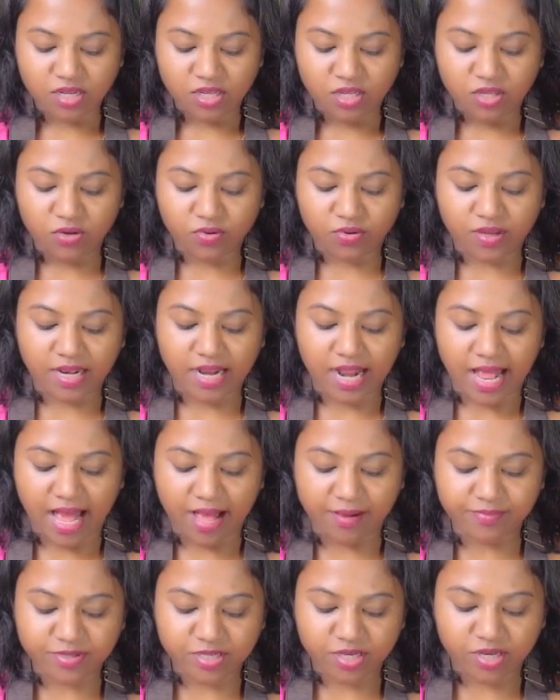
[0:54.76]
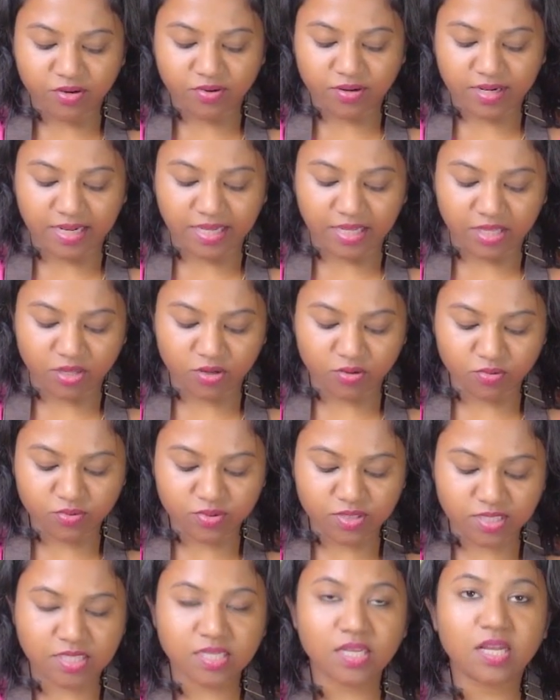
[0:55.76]
you can absolutely
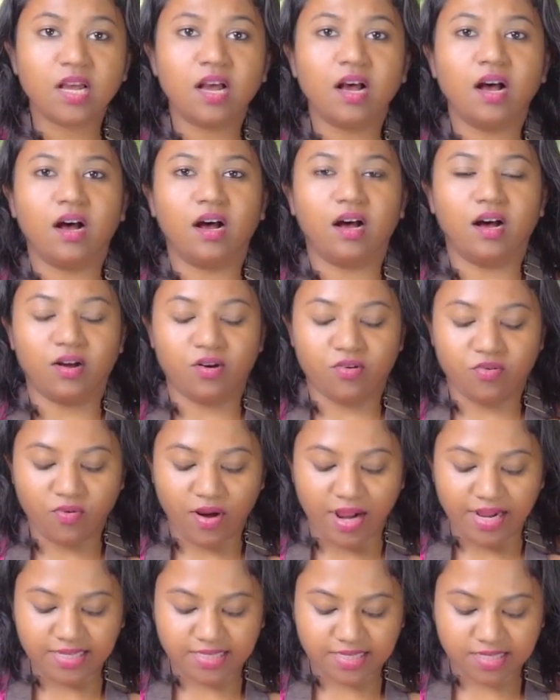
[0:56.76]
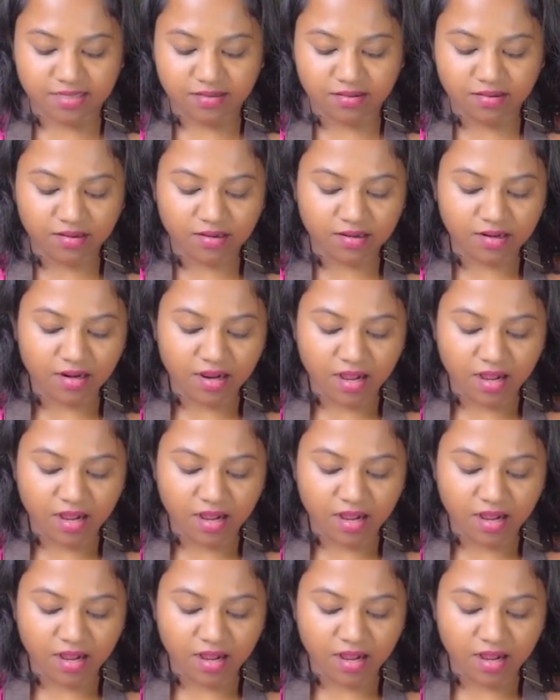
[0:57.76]
use a ricer.